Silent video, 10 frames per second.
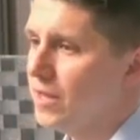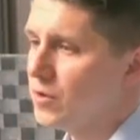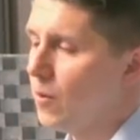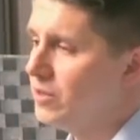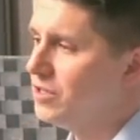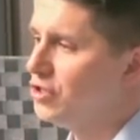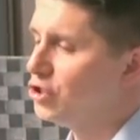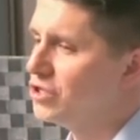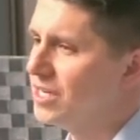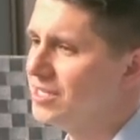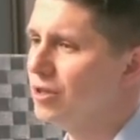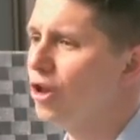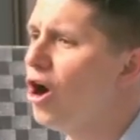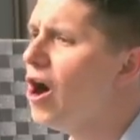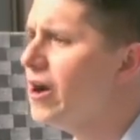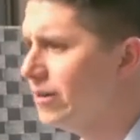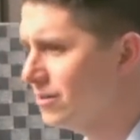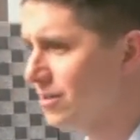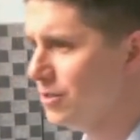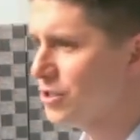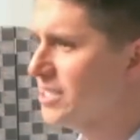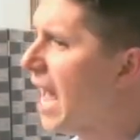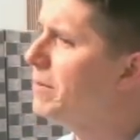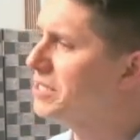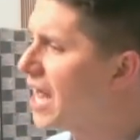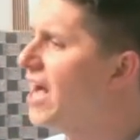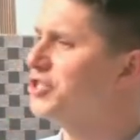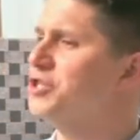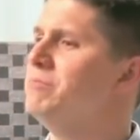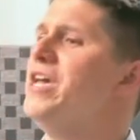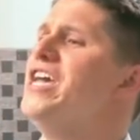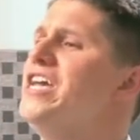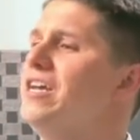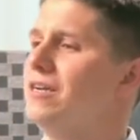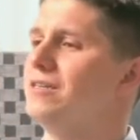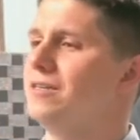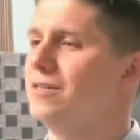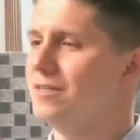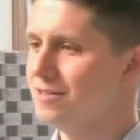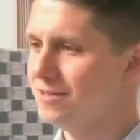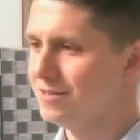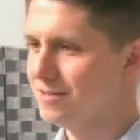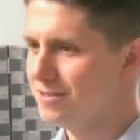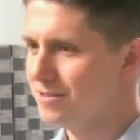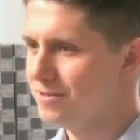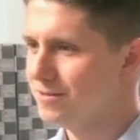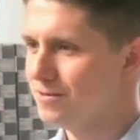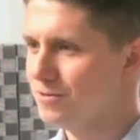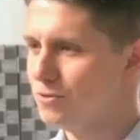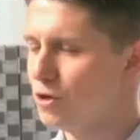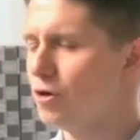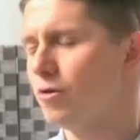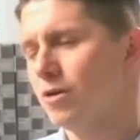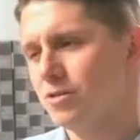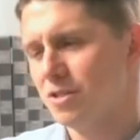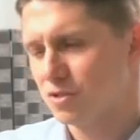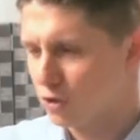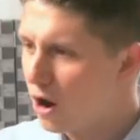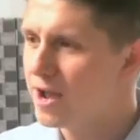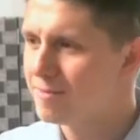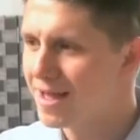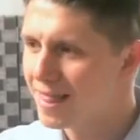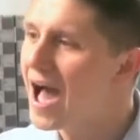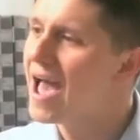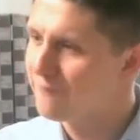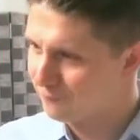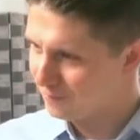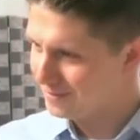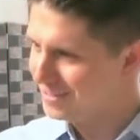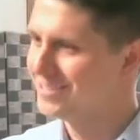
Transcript: So I went to the church. I said, Lord, you're sabotaging me. You're destroying my life.